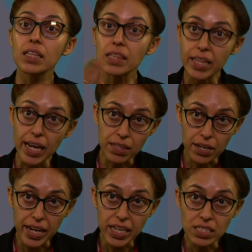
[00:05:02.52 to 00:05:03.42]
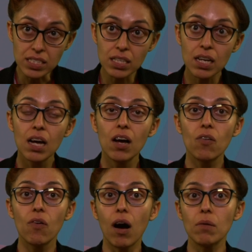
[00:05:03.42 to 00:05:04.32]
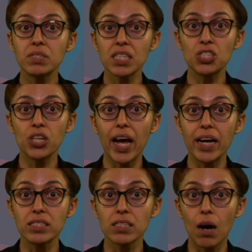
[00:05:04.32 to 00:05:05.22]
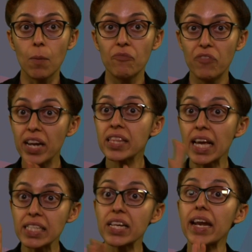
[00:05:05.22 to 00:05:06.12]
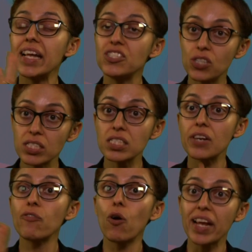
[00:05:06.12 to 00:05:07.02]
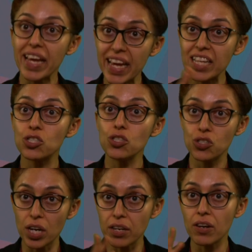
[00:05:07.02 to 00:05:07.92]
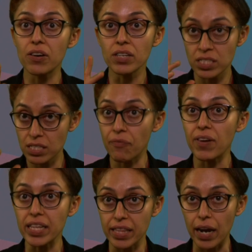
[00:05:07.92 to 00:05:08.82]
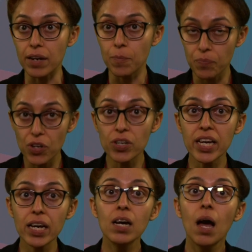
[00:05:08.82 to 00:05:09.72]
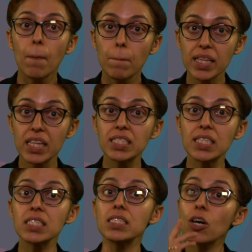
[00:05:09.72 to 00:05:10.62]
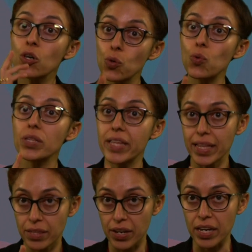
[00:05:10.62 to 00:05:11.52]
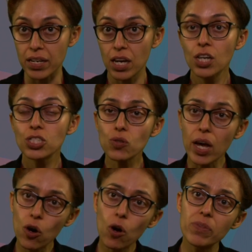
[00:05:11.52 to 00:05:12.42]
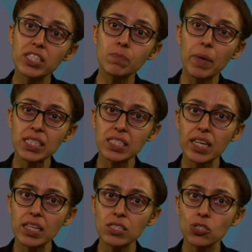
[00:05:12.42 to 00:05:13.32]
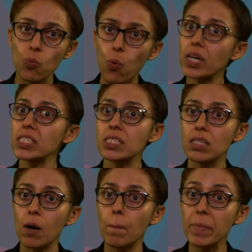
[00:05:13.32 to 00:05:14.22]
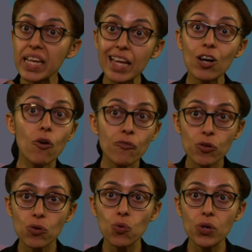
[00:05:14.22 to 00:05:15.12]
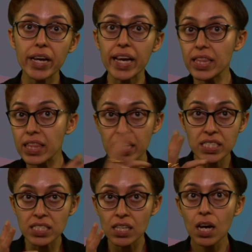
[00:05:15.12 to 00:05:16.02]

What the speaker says: death rates, such as where things are adjusted for age, gender, stuff like that. Okay, but this is the crude death rate. So I hope this makes sense. What is the meaning of crude in this